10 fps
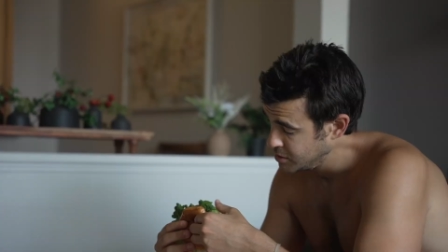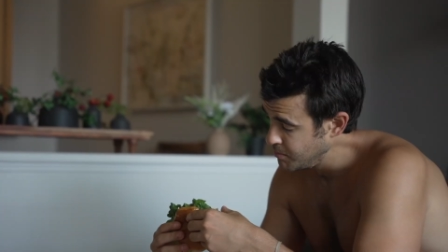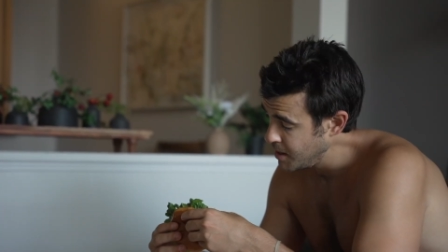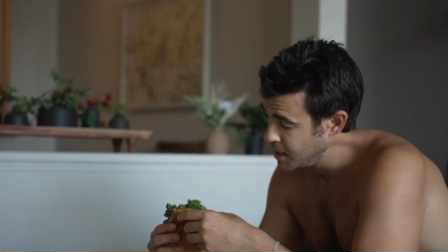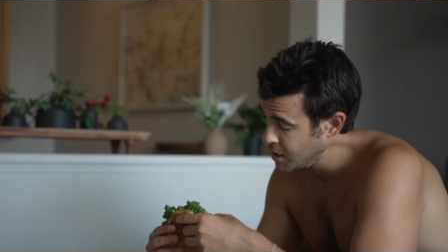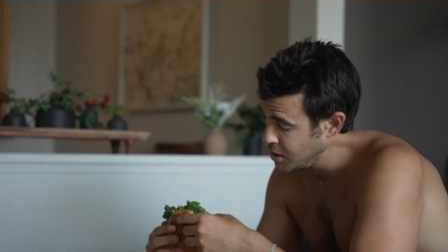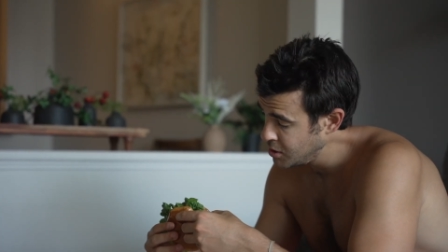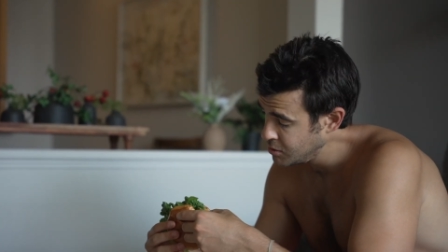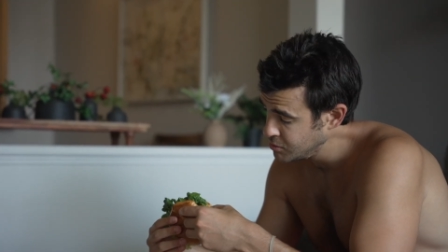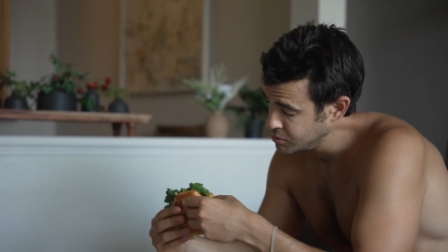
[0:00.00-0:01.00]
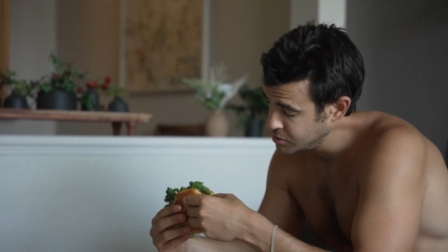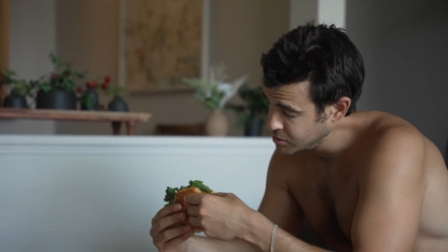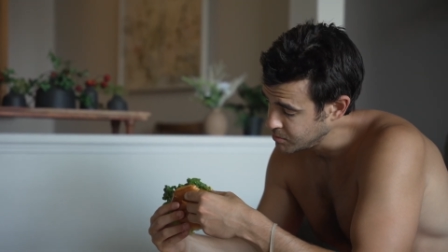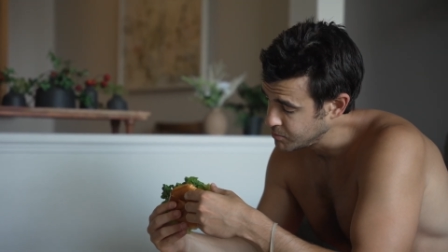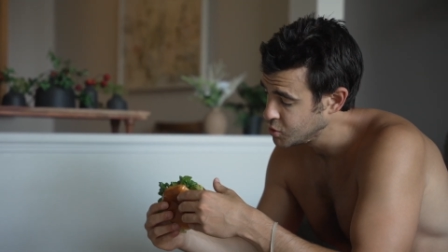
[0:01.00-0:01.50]
Tomatoes,
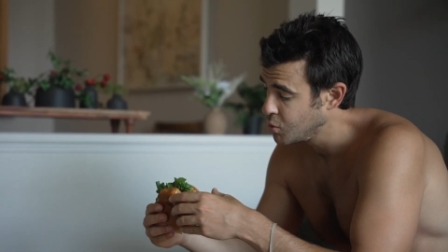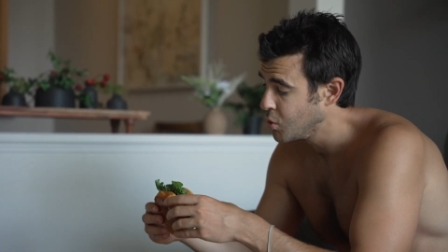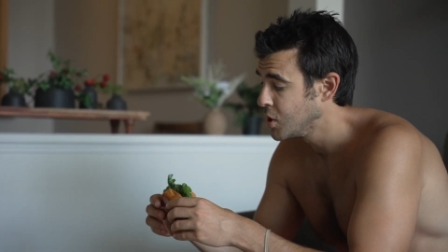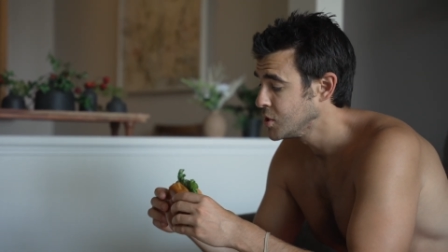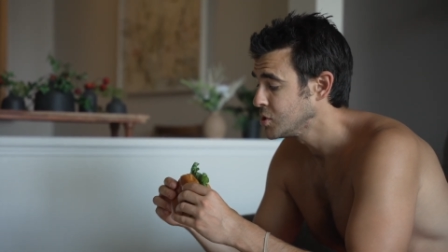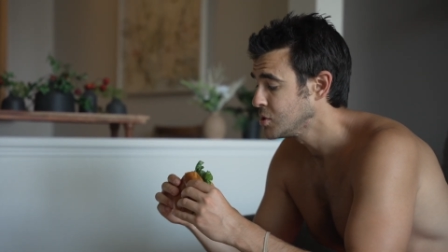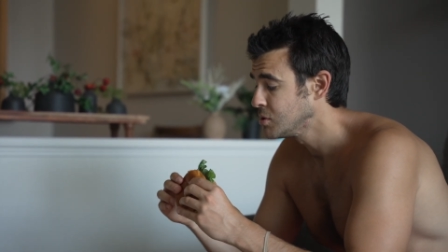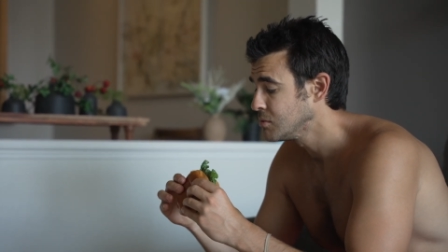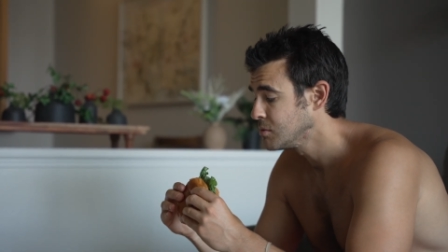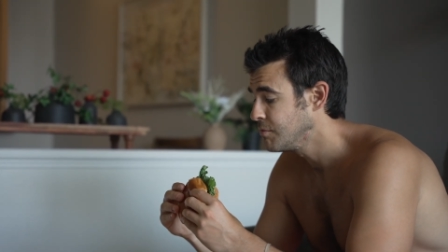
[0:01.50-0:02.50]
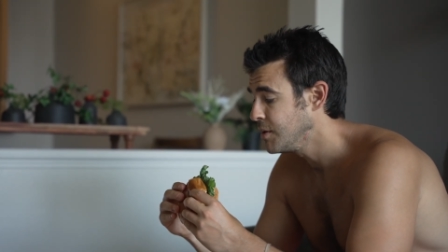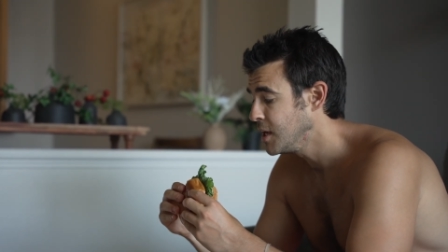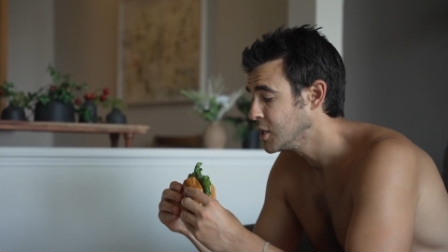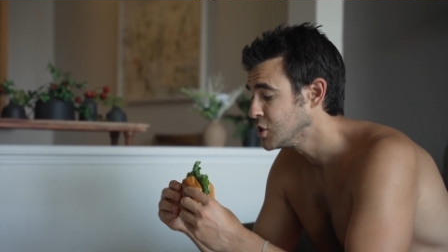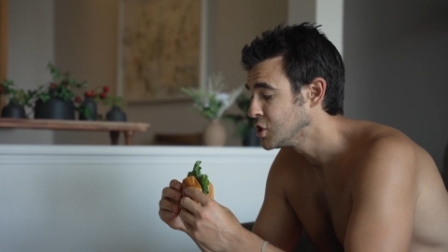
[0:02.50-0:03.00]
some sauce,
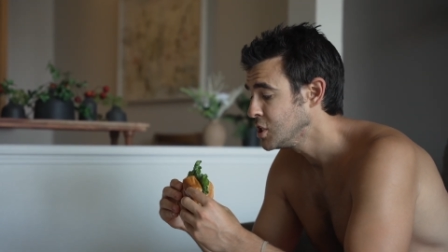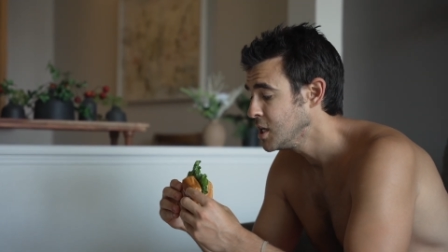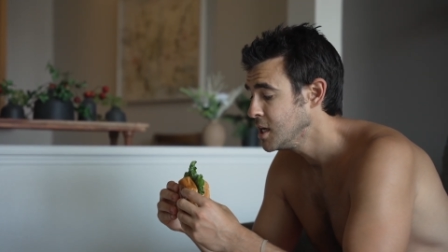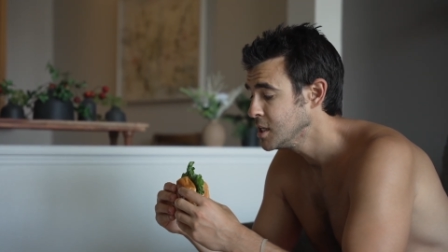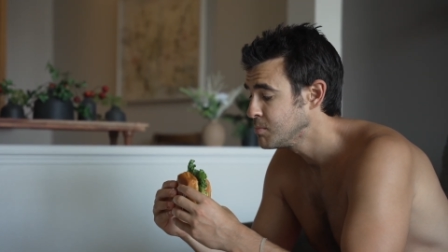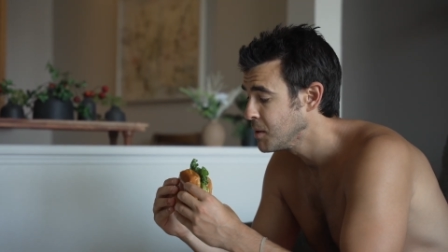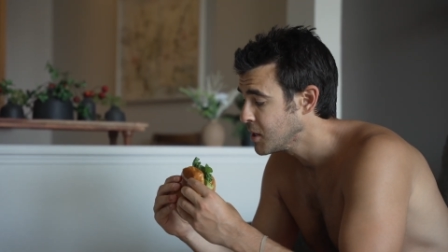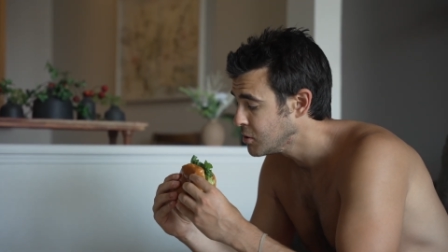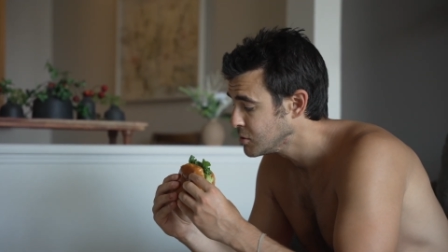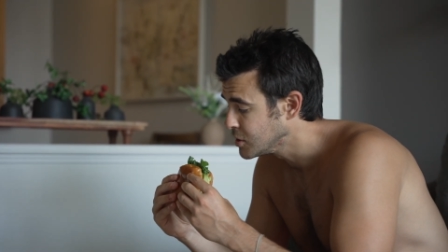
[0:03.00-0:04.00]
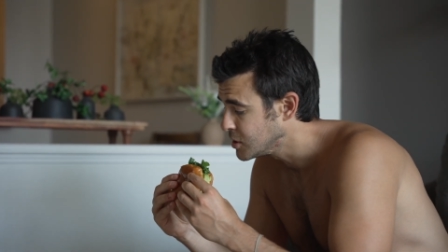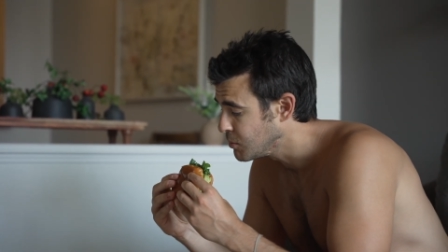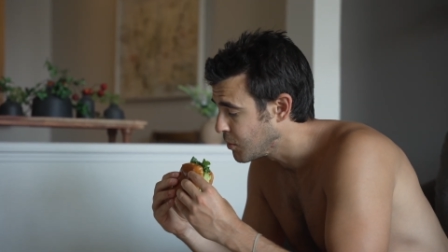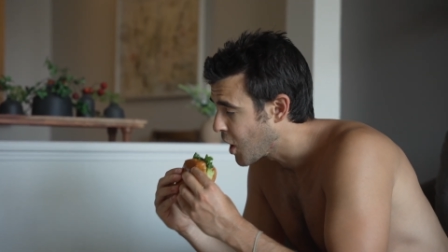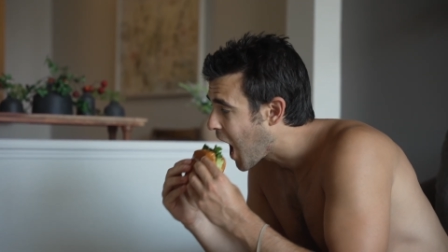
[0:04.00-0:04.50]
vegan cheese, pickles. Let's see
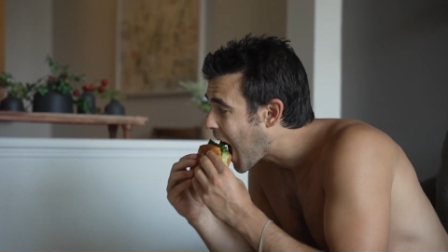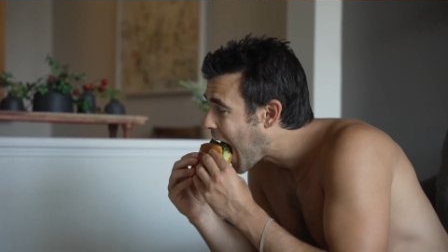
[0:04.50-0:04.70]
what we got.